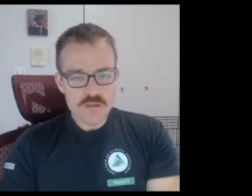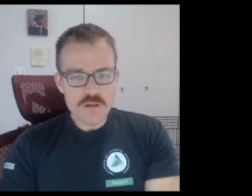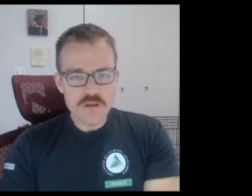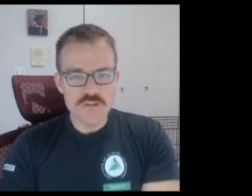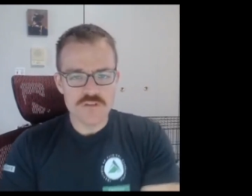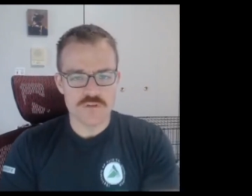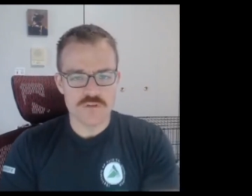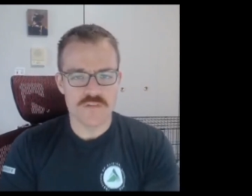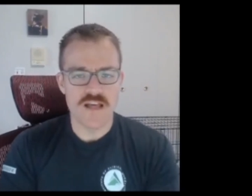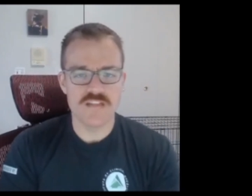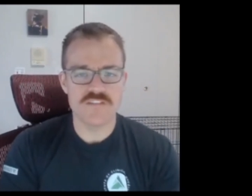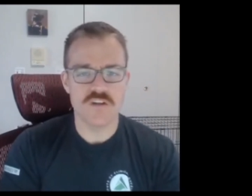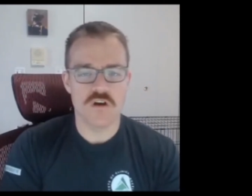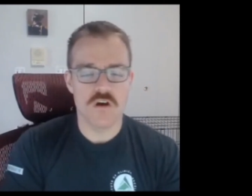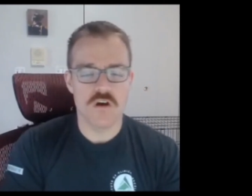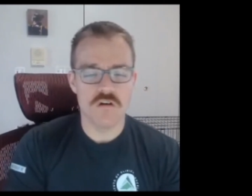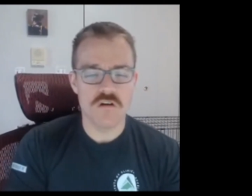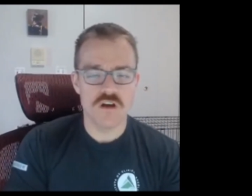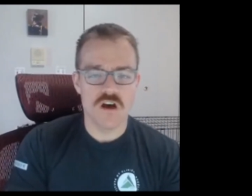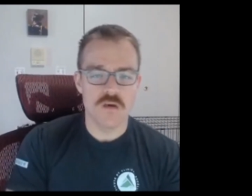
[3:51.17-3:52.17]
So that's
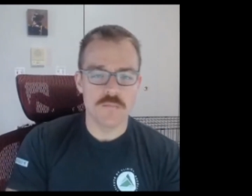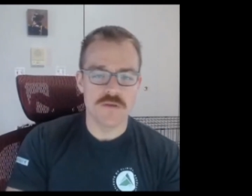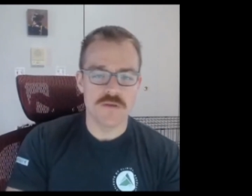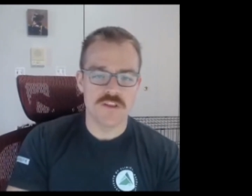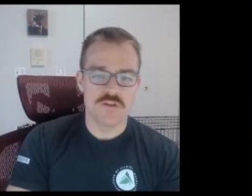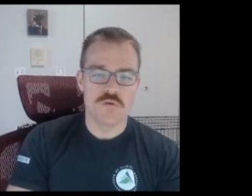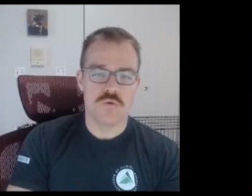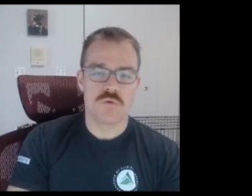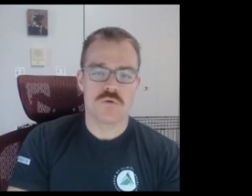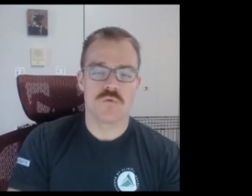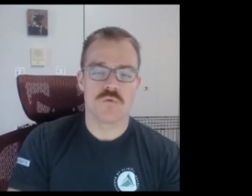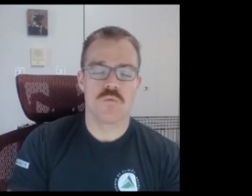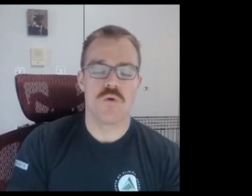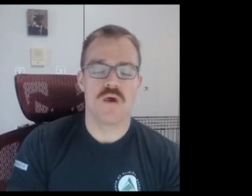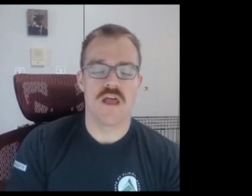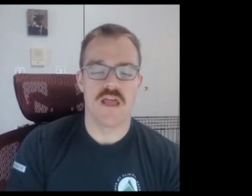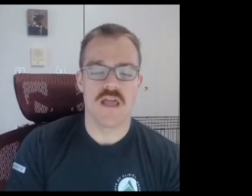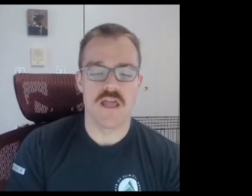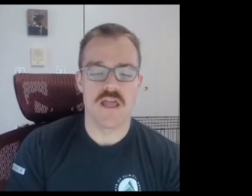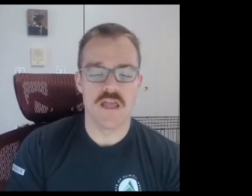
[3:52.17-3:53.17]
all coming your
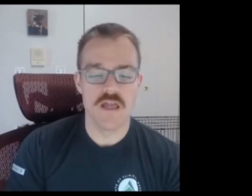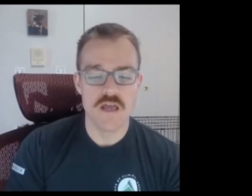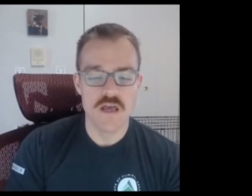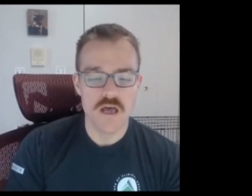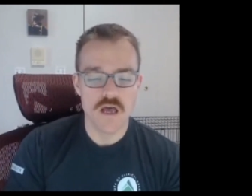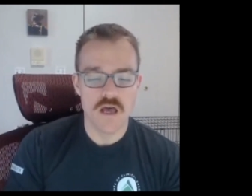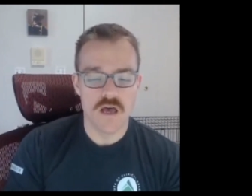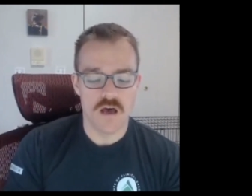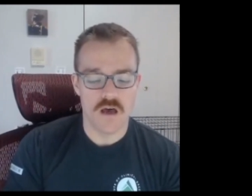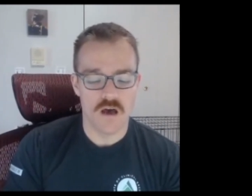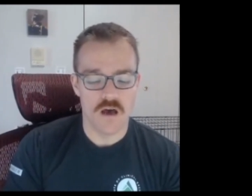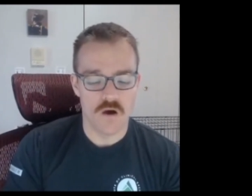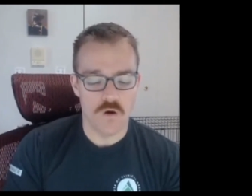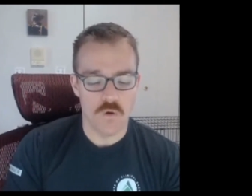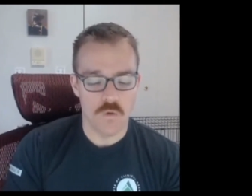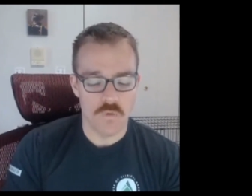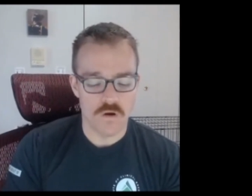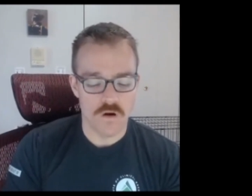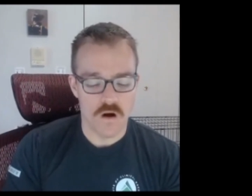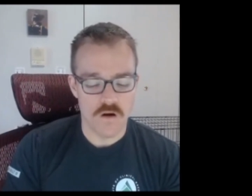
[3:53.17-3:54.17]
way uh,
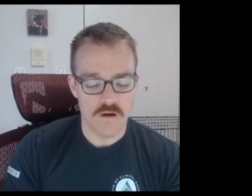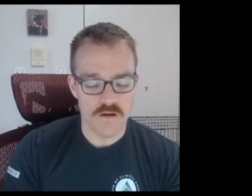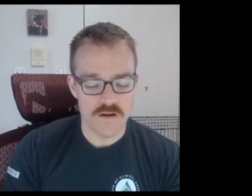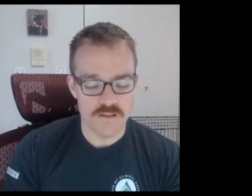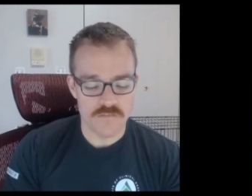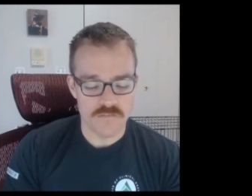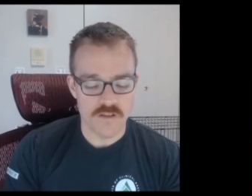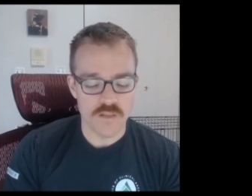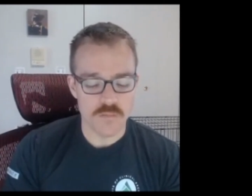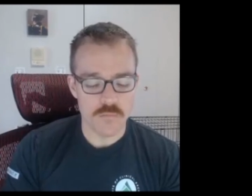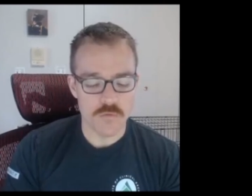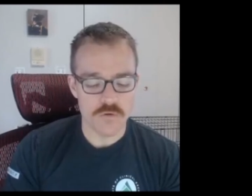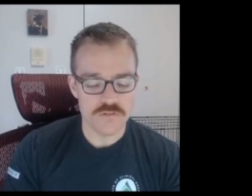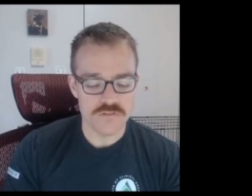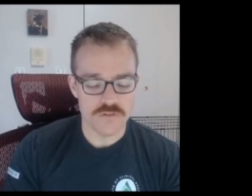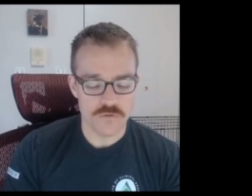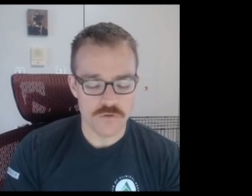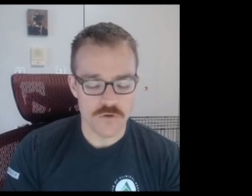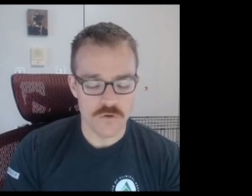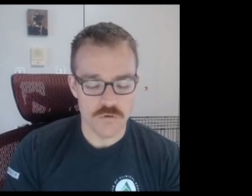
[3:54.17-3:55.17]
or already available.
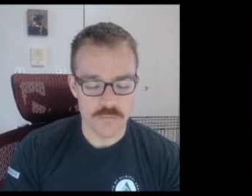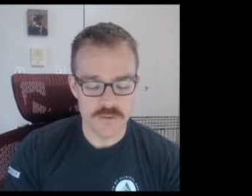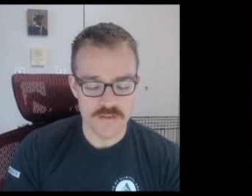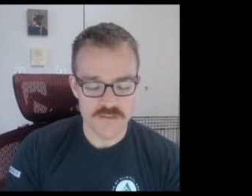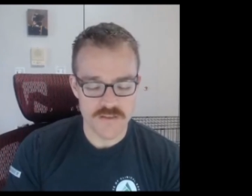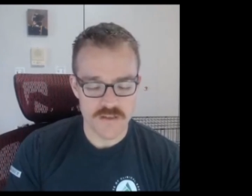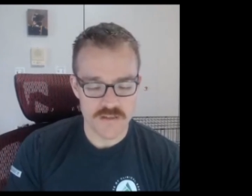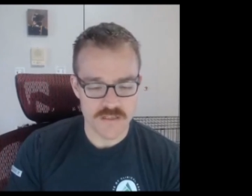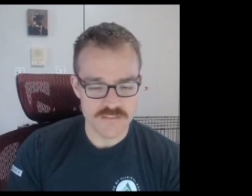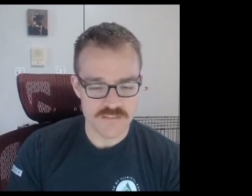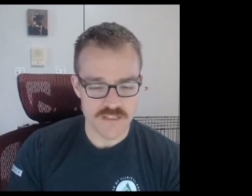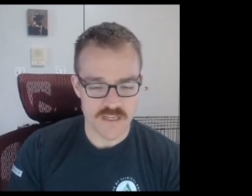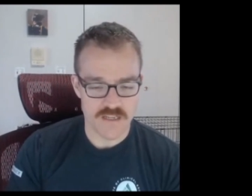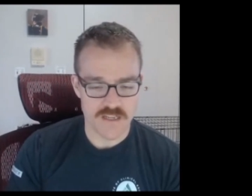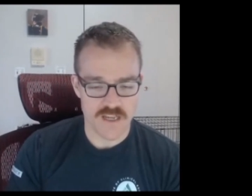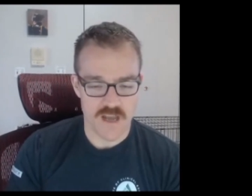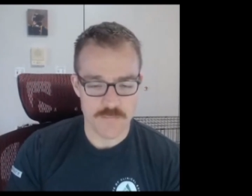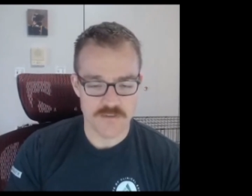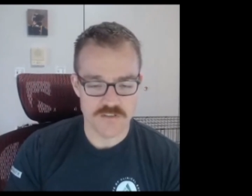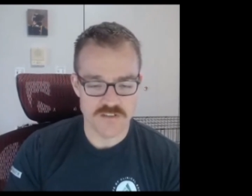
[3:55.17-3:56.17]
So go to
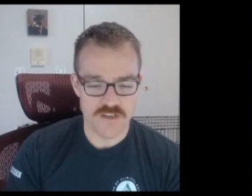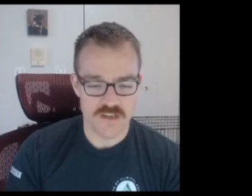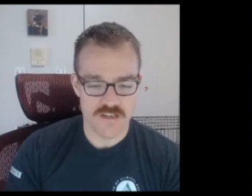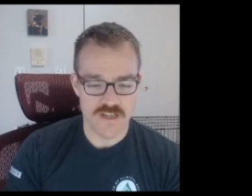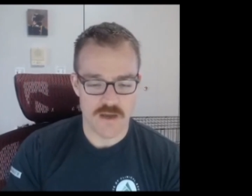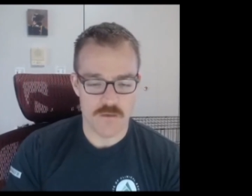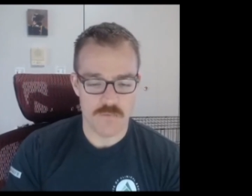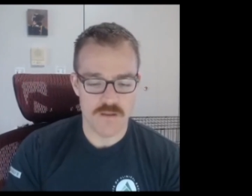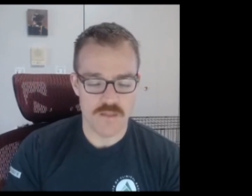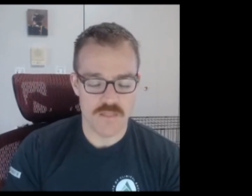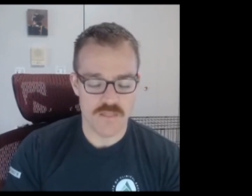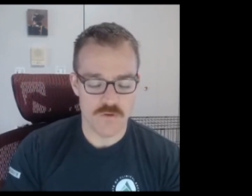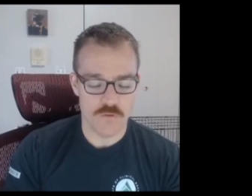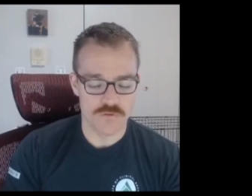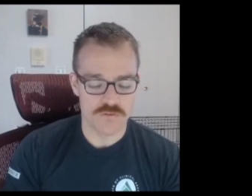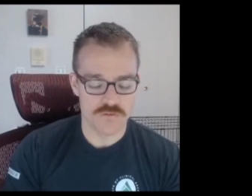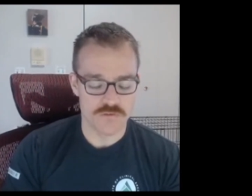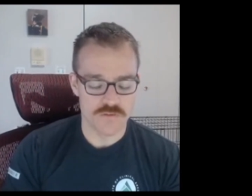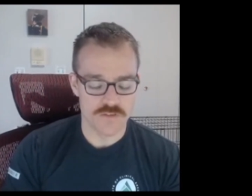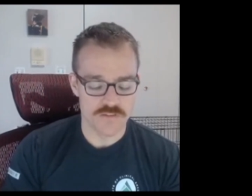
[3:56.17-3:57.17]
ptonice.com and check out
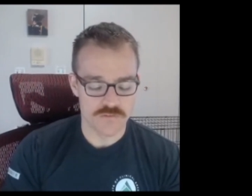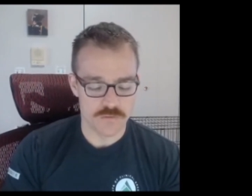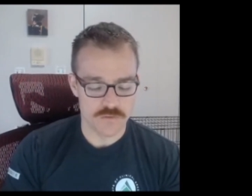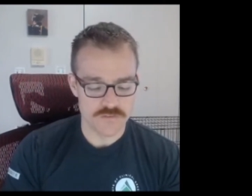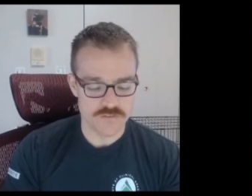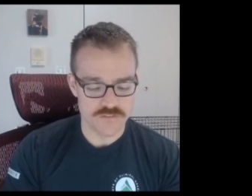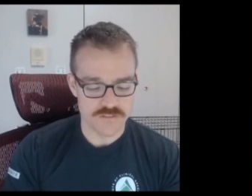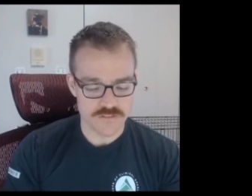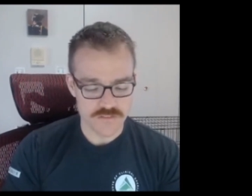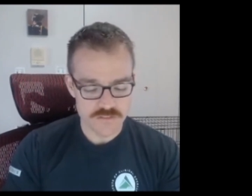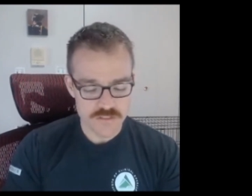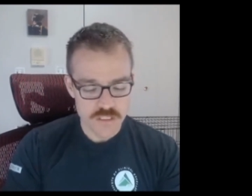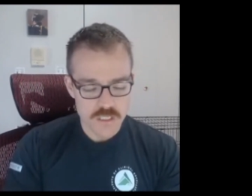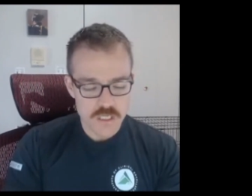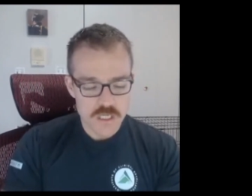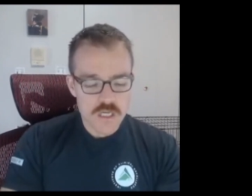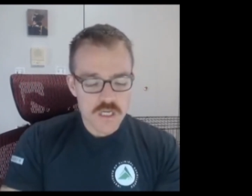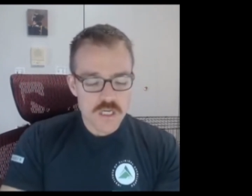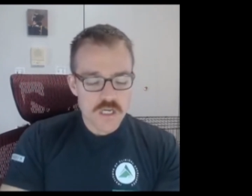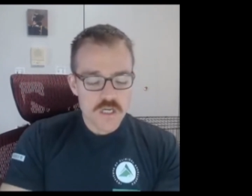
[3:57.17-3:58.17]
those resources.
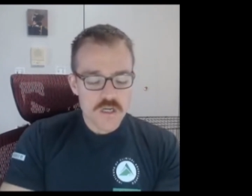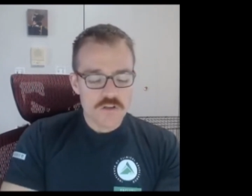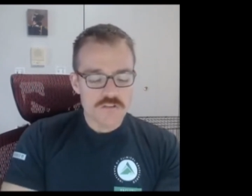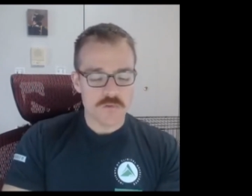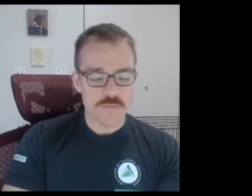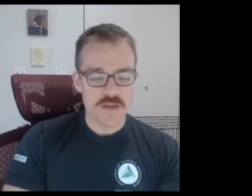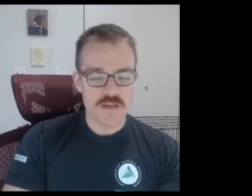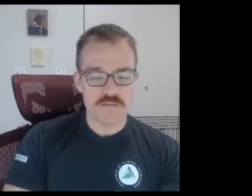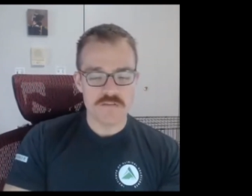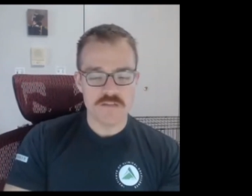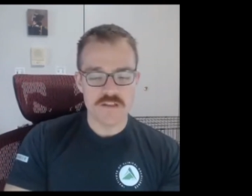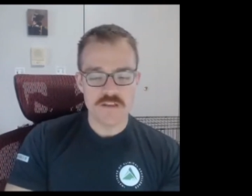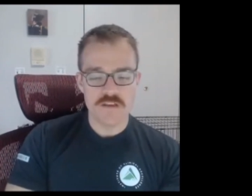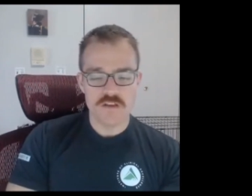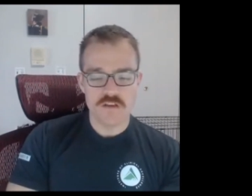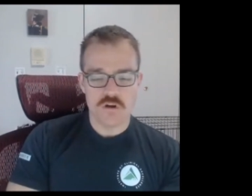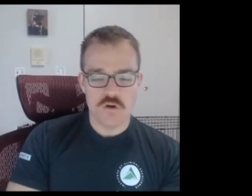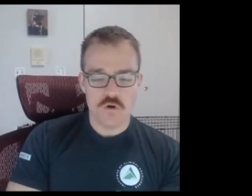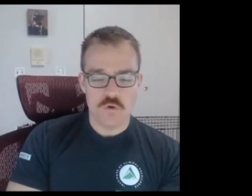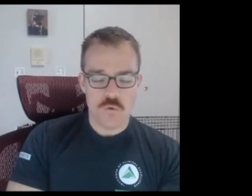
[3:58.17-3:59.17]
So we had a really
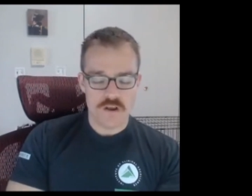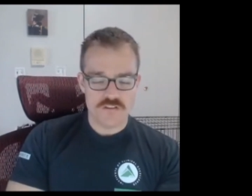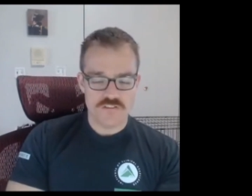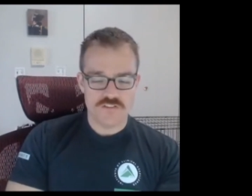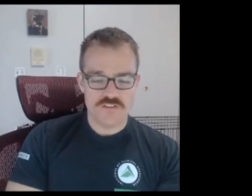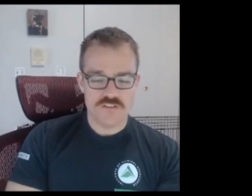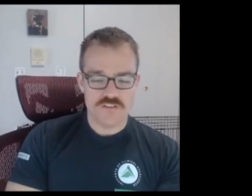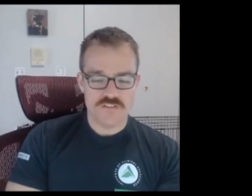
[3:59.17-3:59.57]
good question